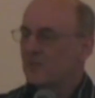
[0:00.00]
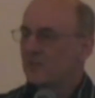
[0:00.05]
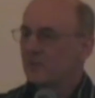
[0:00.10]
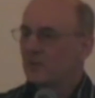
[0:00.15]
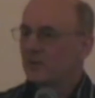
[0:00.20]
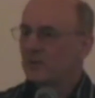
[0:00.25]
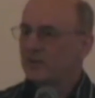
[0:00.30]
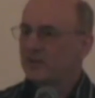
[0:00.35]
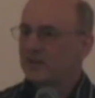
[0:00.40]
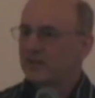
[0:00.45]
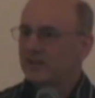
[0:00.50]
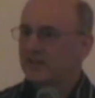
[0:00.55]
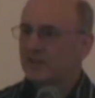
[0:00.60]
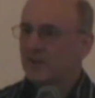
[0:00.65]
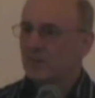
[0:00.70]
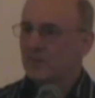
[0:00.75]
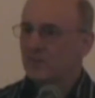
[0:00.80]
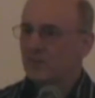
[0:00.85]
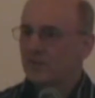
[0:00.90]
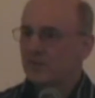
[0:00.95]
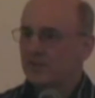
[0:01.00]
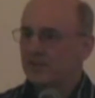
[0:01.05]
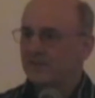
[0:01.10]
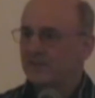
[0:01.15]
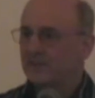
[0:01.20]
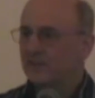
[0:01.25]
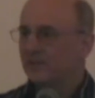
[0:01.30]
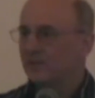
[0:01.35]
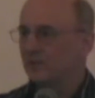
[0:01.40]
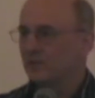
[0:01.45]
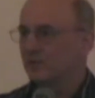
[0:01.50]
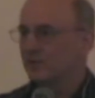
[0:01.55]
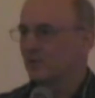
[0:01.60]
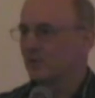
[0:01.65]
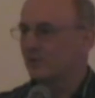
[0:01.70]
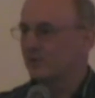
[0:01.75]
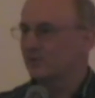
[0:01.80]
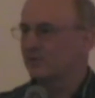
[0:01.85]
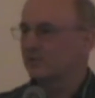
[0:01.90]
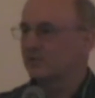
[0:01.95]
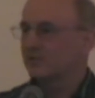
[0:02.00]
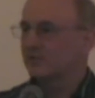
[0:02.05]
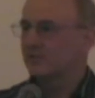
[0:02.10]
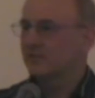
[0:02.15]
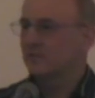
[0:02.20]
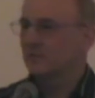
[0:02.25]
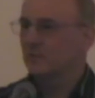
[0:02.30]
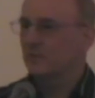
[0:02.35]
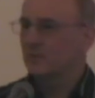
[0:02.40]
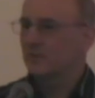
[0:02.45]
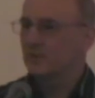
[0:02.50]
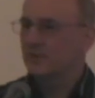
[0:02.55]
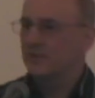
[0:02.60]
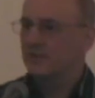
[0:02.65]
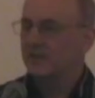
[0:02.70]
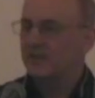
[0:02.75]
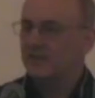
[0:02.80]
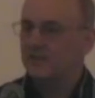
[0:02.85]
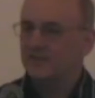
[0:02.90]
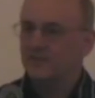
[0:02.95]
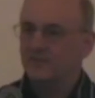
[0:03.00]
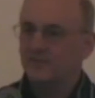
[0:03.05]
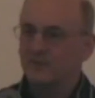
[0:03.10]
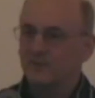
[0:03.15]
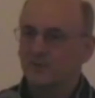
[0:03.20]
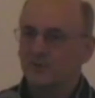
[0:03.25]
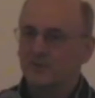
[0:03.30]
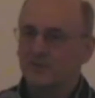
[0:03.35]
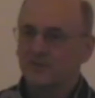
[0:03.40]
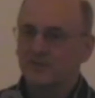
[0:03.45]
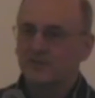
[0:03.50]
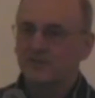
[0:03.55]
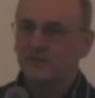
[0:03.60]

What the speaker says: But we did a couple of interview shows where we interviewed